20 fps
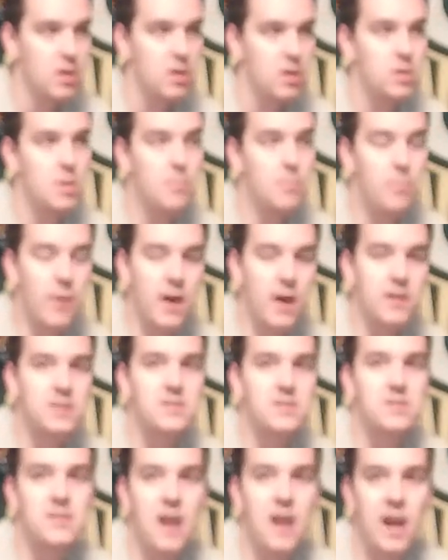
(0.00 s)
the
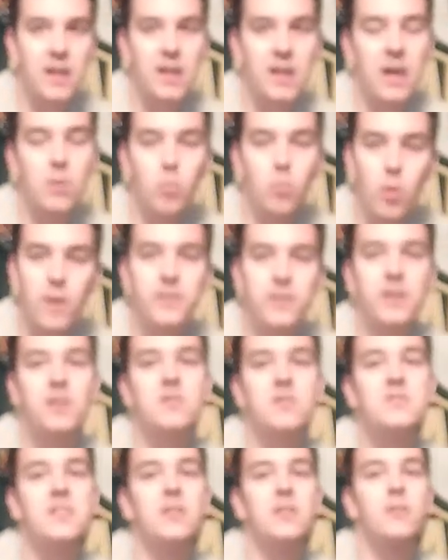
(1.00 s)
Bucks signed a
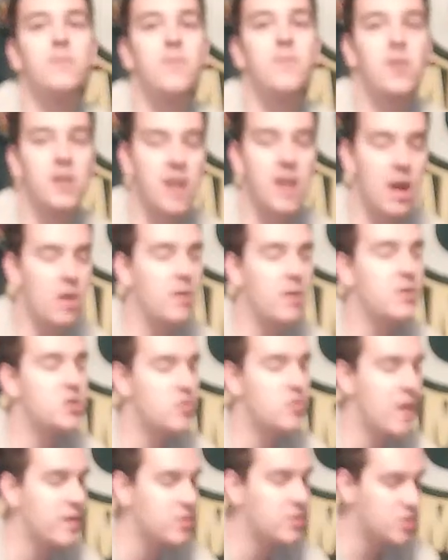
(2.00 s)
one-year deal for Gary
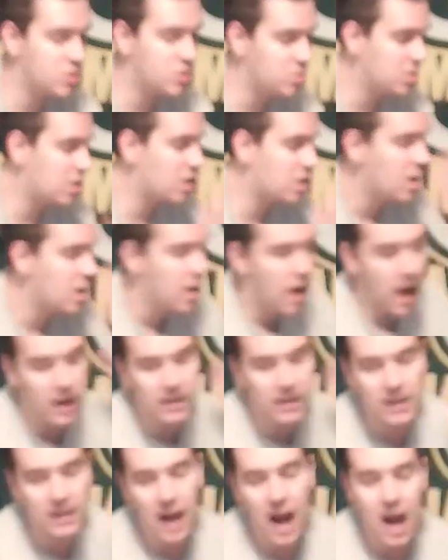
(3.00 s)
Trent Jr.,
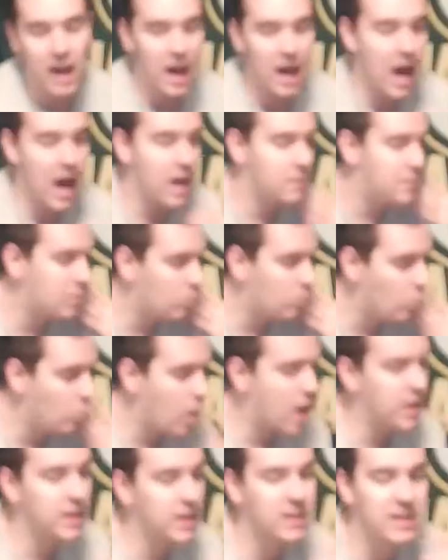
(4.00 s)
a guy I've been
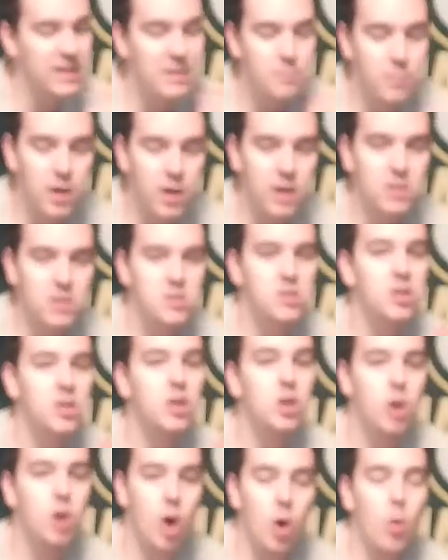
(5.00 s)
wanting the Bucks to
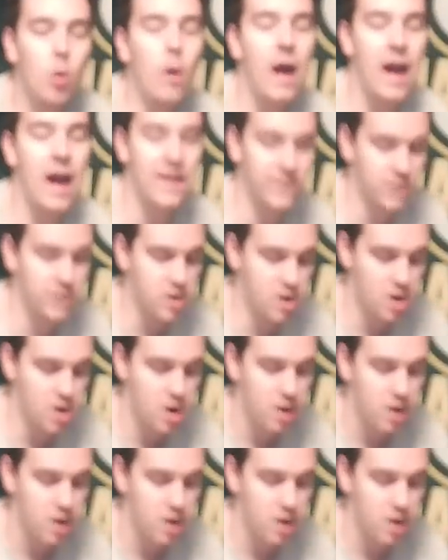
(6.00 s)
go after